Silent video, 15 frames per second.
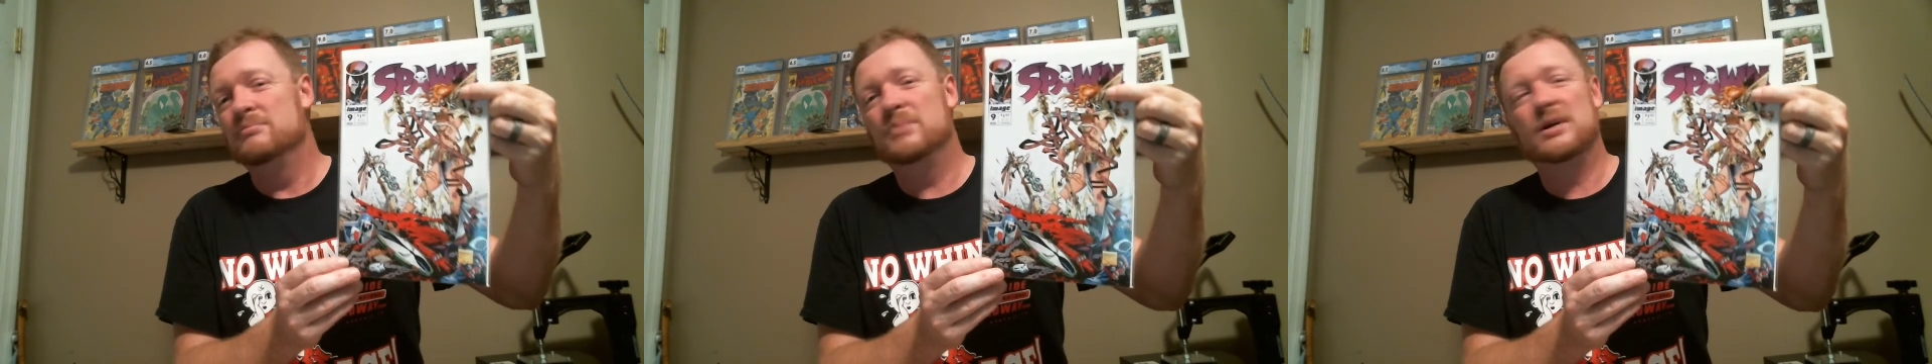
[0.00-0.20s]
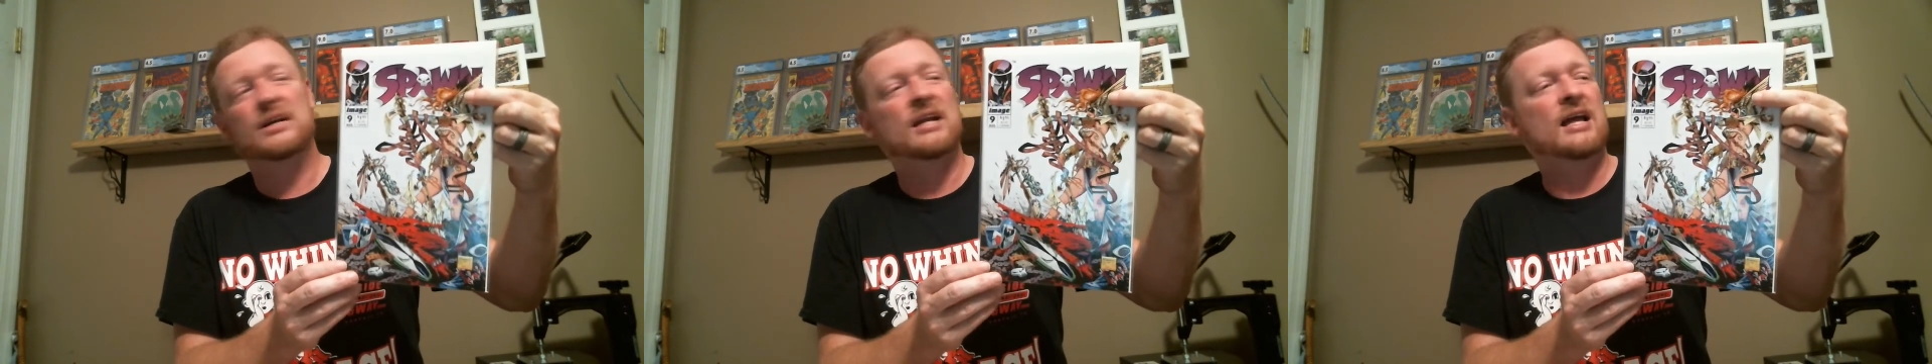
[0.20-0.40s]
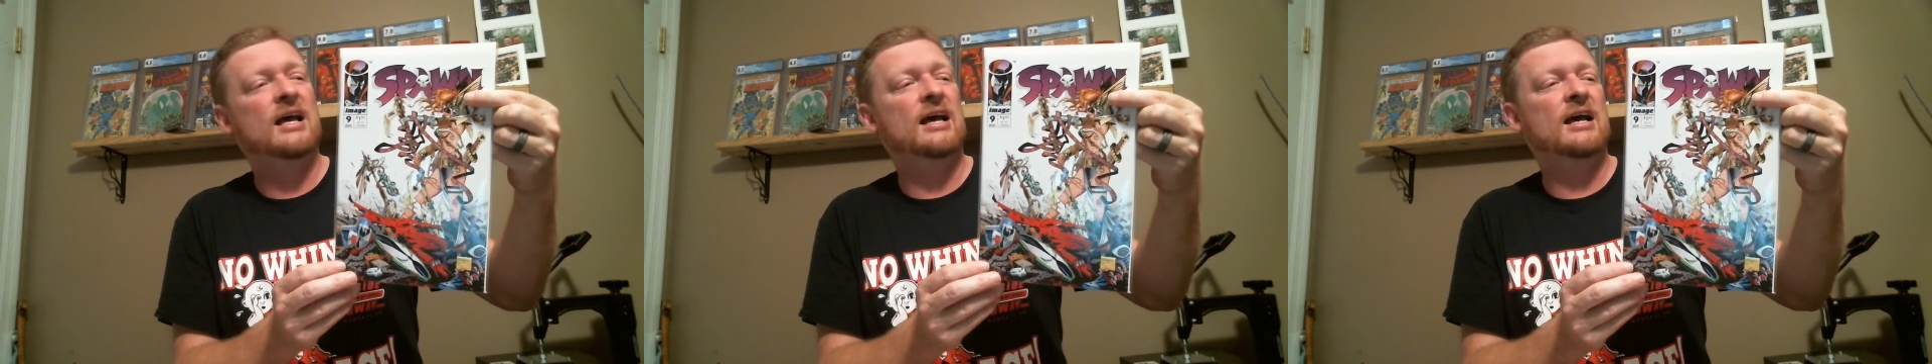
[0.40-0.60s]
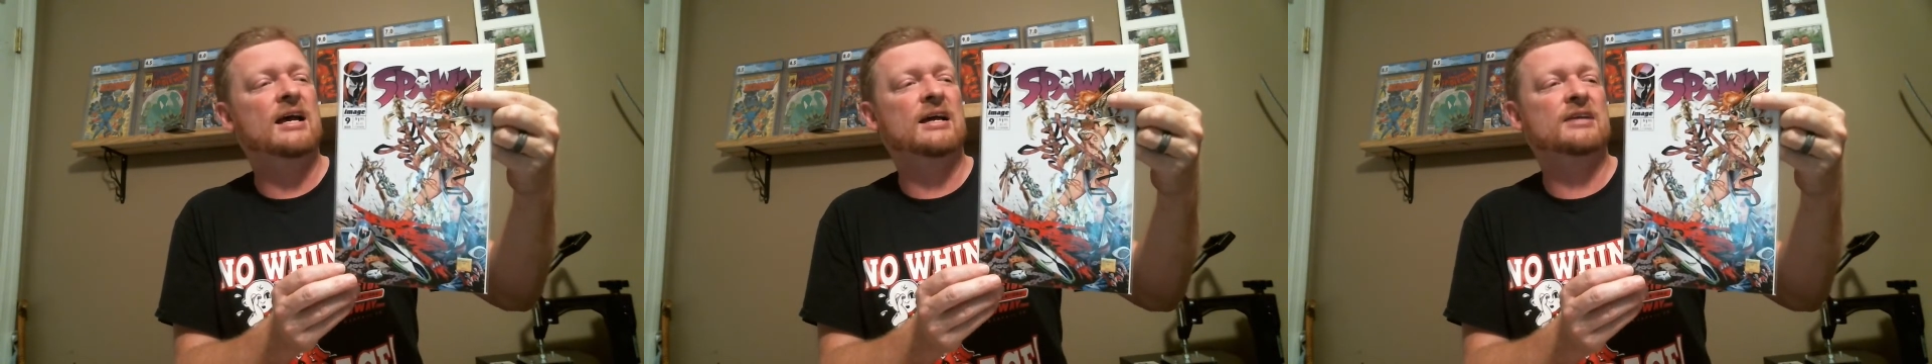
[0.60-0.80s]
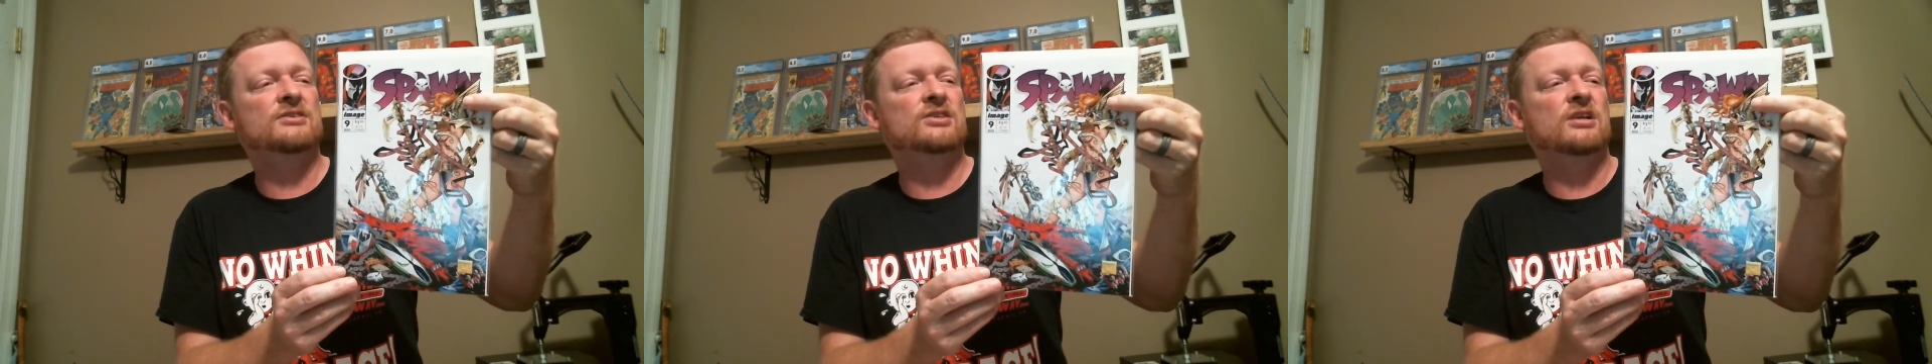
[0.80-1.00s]
But an
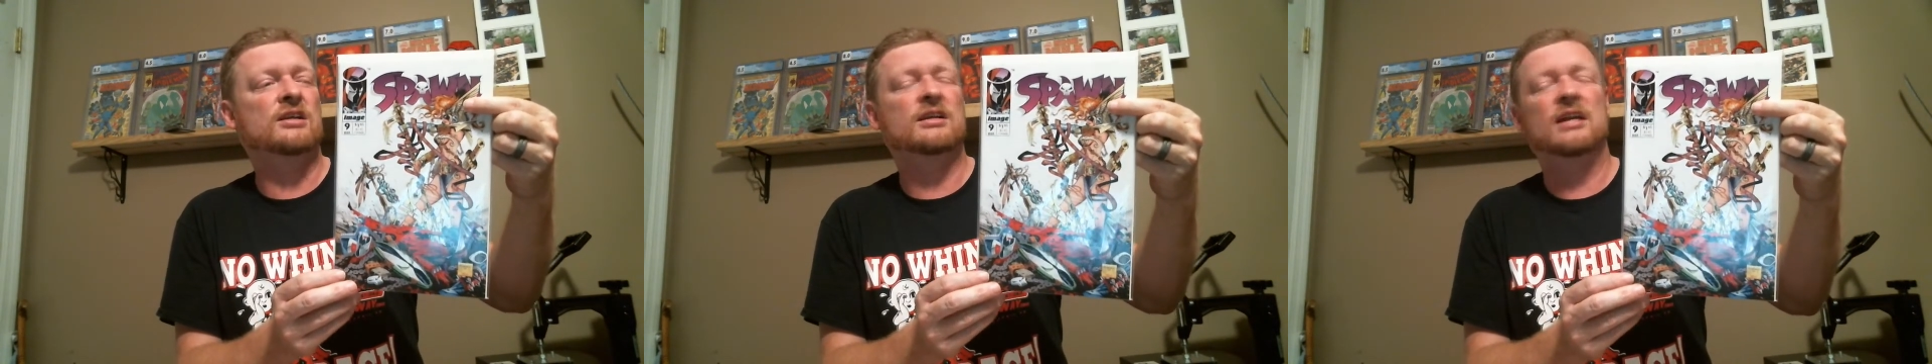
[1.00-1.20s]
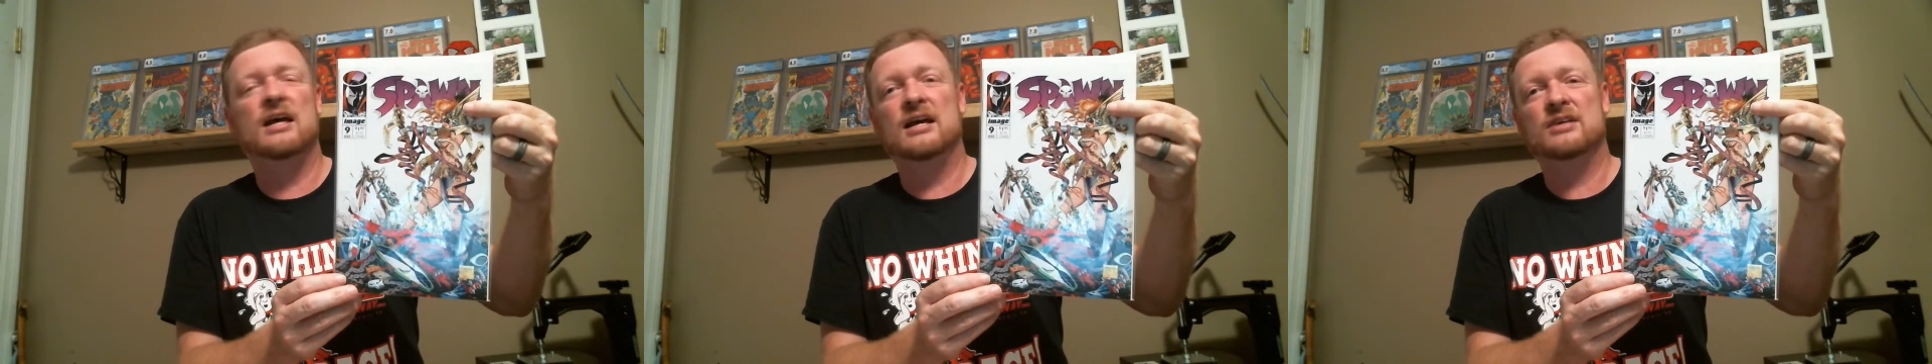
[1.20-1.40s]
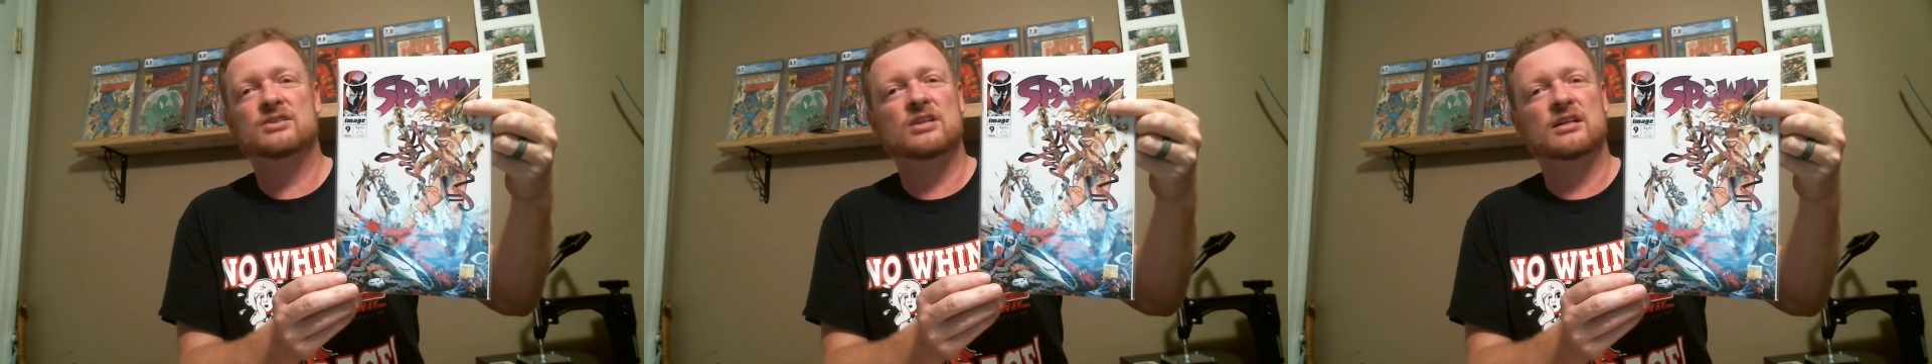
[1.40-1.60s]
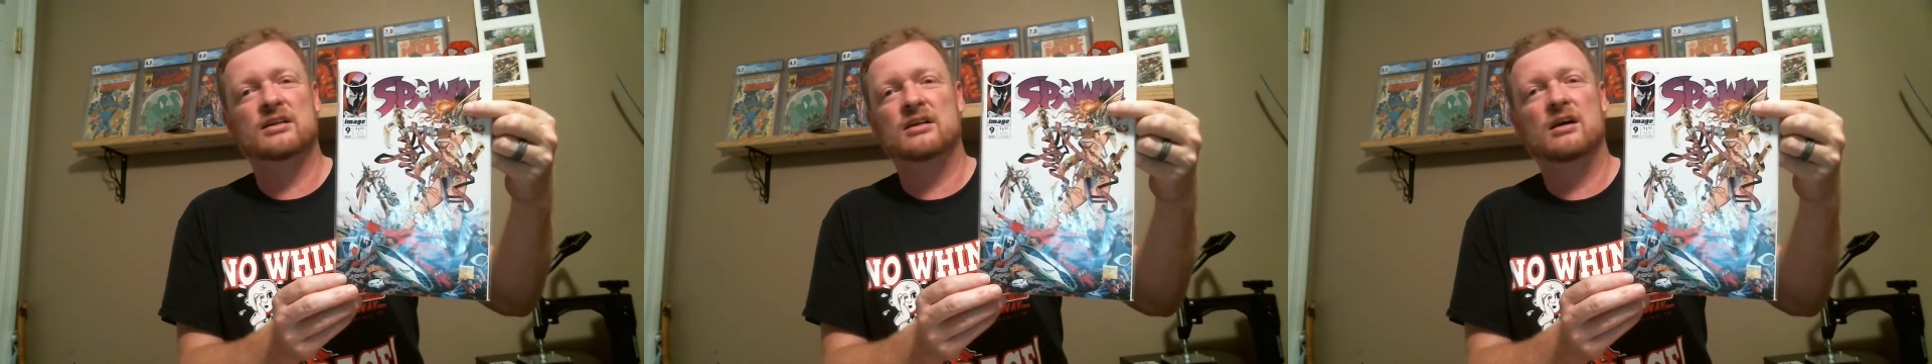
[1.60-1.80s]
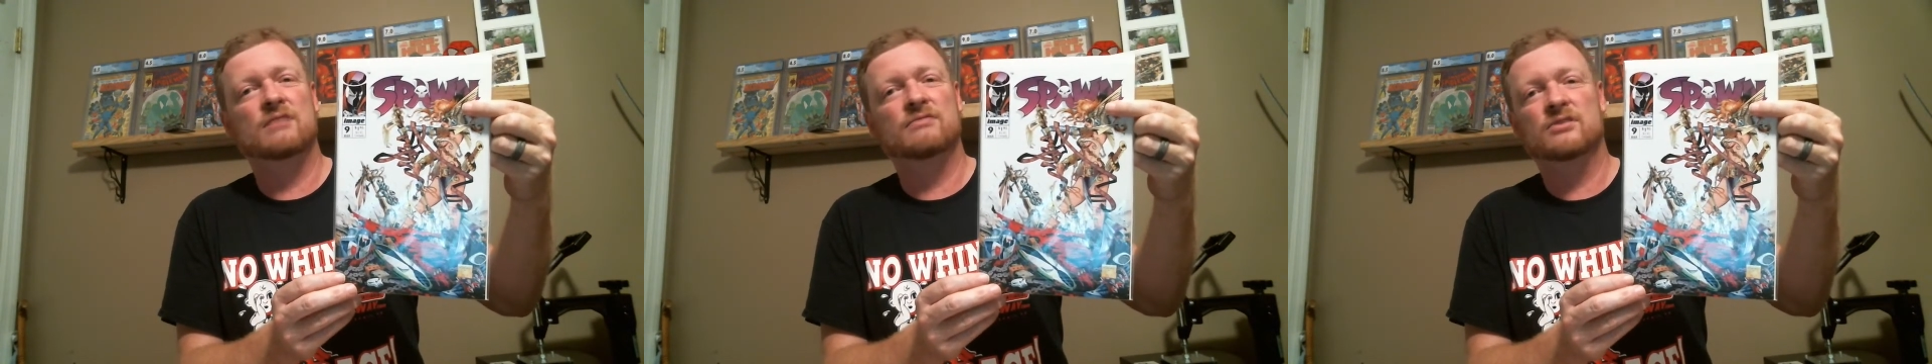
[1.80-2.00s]
excellent, excellent cover.